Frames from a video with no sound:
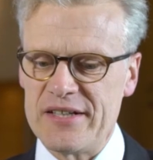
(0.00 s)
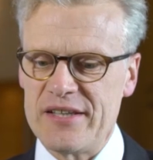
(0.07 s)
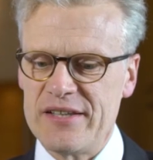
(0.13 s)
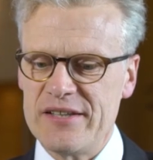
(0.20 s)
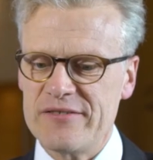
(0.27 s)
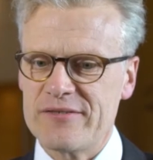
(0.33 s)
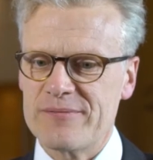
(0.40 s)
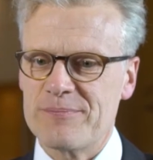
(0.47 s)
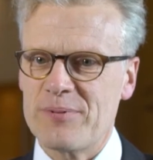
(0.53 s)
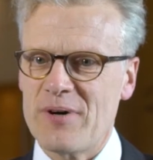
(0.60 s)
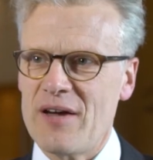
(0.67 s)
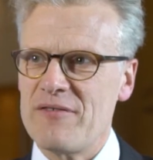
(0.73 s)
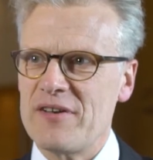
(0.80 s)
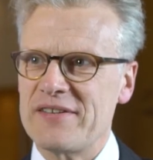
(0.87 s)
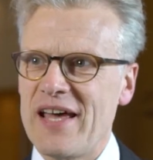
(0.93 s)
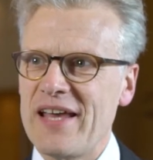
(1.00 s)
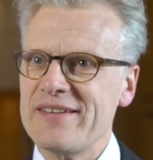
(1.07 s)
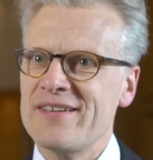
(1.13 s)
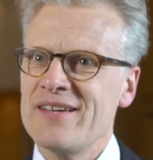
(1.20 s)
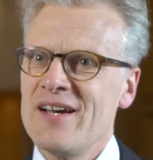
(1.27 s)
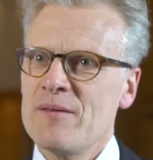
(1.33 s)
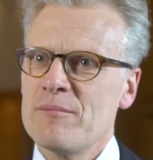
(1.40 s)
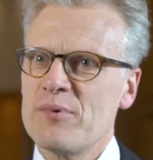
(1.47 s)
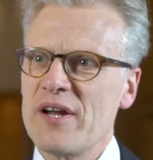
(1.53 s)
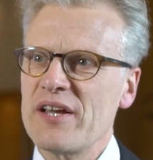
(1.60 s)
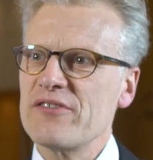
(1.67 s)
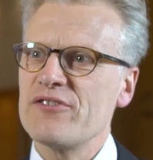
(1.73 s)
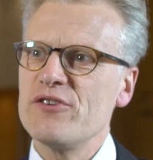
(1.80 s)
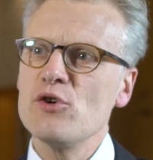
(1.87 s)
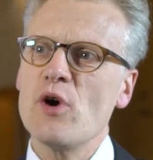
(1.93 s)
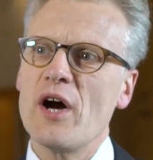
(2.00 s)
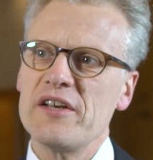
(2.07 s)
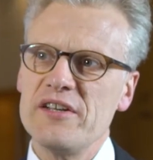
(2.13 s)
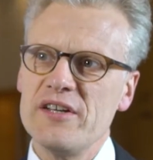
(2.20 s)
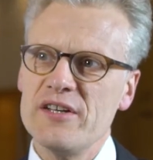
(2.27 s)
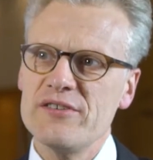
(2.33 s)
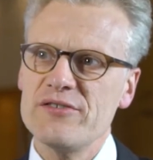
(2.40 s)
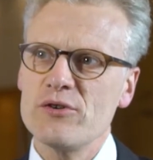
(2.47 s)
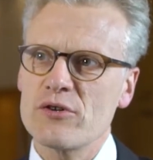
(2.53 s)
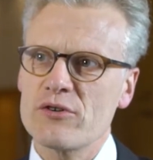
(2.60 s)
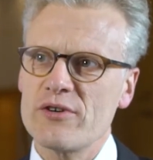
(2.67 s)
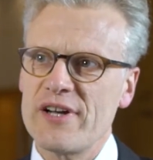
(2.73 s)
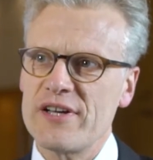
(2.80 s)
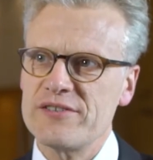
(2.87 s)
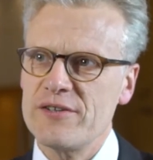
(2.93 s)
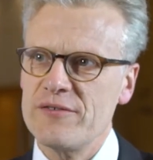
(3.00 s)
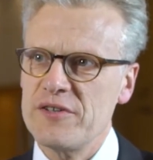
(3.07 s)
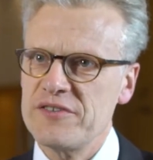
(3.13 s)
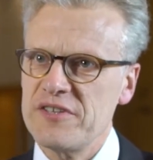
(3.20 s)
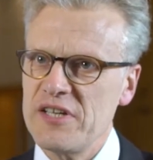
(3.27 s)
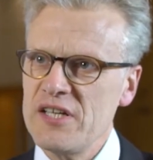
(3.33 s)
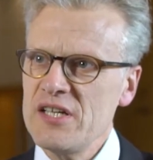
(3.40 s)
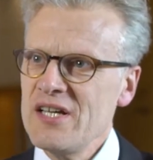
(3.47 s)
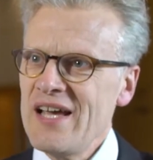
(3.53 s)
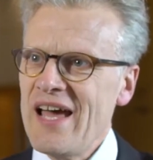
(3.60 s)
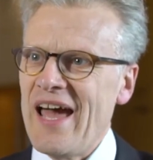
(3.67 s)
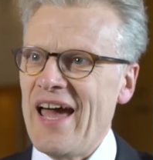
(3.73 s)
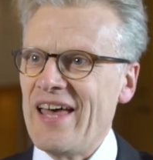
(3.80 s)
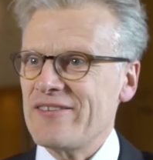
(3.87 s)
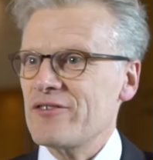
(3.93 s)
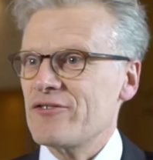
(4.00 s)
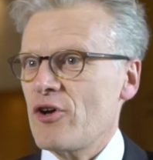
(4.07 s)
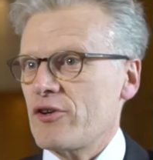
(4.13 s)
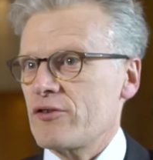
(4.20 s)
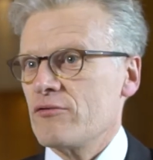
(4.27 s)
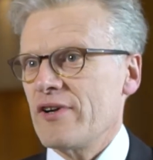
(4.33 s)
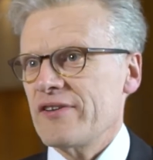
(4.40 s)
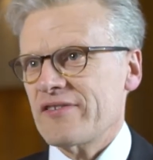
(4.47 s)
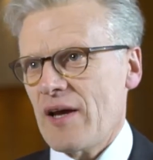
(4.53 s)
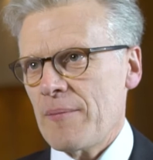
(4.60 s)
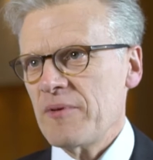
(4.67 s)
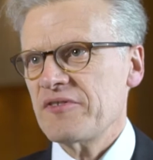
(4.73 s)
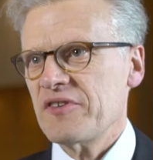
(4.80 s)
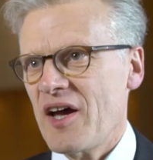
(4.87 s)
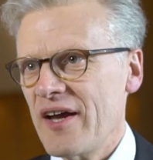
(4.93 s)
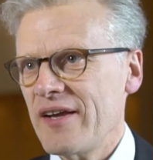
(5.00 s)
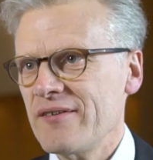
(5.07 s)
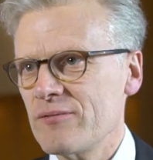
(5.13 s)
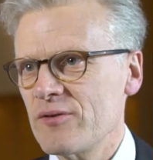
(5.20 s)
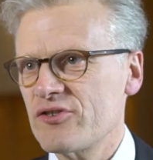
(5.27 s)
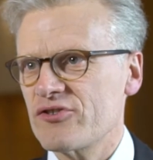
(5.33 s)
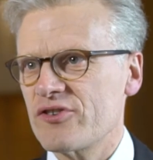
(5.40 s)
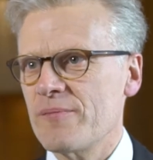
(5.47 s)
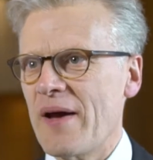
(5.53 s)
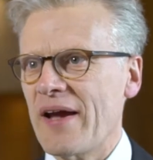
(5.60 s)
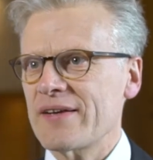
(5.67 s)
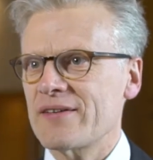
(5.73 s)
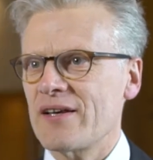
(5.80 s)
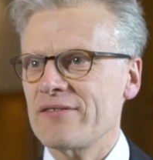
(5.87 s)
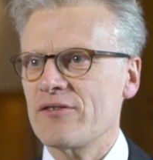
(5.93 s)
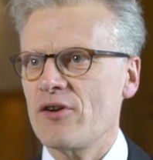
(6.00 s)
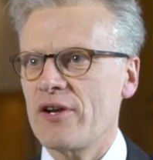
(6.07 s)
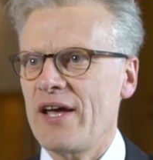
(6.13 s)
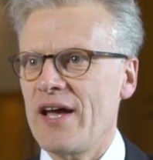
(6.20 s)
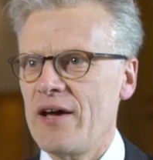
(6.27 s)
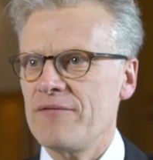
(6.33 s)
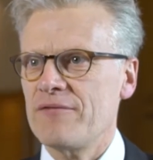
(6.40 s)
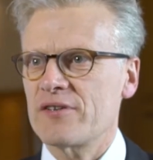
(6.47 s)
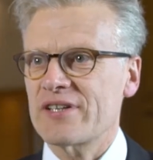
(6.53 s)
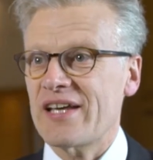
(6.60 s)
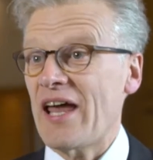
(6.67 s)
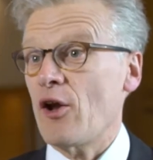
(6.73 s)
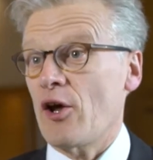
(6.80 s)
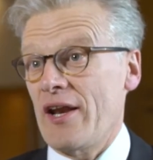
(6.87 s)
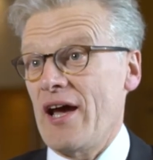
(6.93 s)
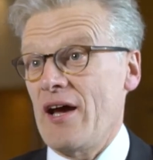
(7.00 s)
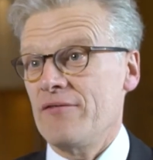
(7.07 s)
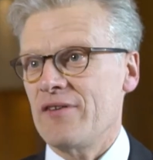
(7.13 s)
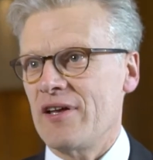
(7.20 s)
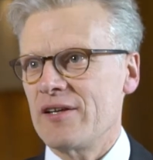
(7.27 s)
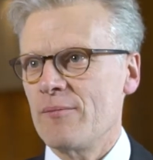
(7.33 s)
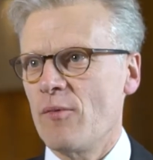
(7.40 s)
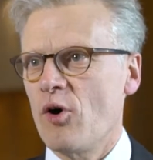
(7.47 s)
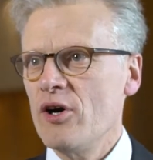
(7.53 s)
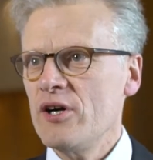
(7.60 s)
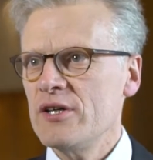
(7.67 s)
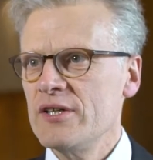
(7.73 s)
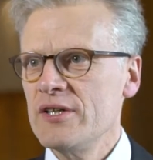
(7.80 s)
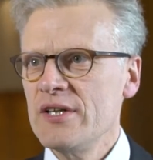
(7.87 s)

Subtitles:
this private debt brings new ideas, new creativity, has a certain risk appetite, which the bank does not have and cannot have anymore.